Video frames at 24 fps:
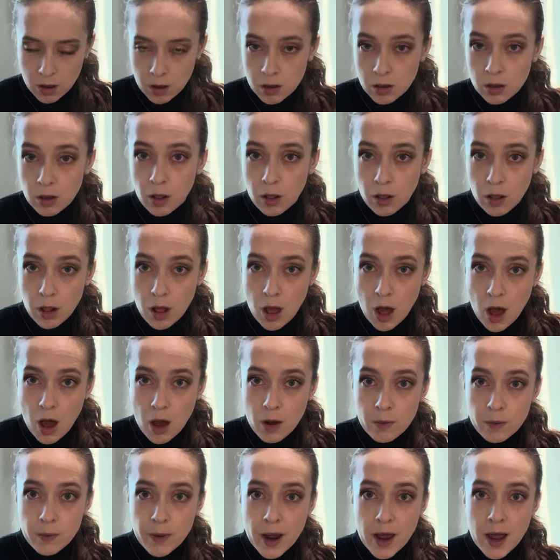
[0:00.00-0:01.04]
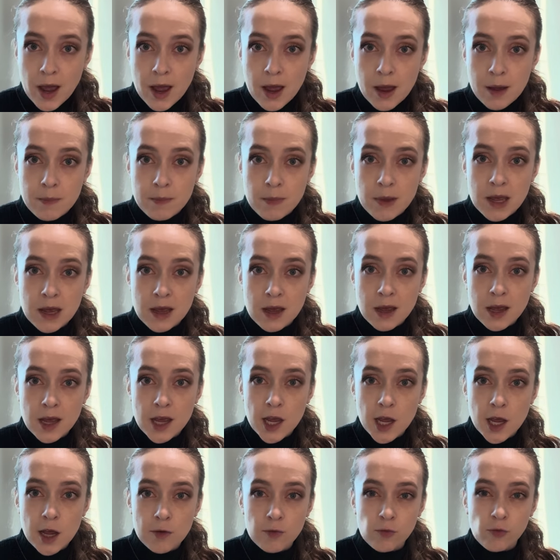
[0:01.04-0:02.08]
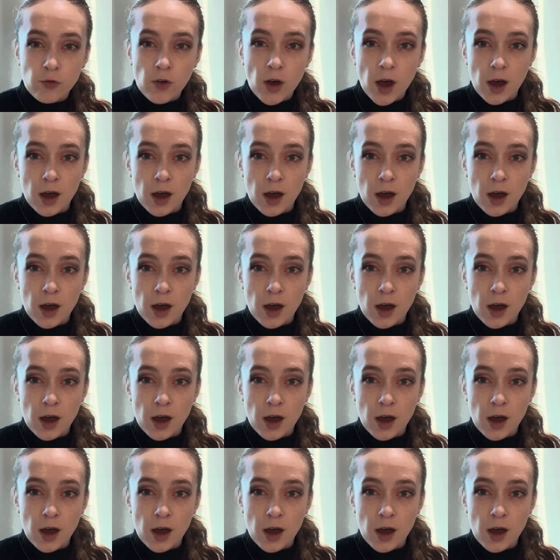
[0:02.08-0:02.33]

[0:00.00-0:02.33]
la, re, mi, fa.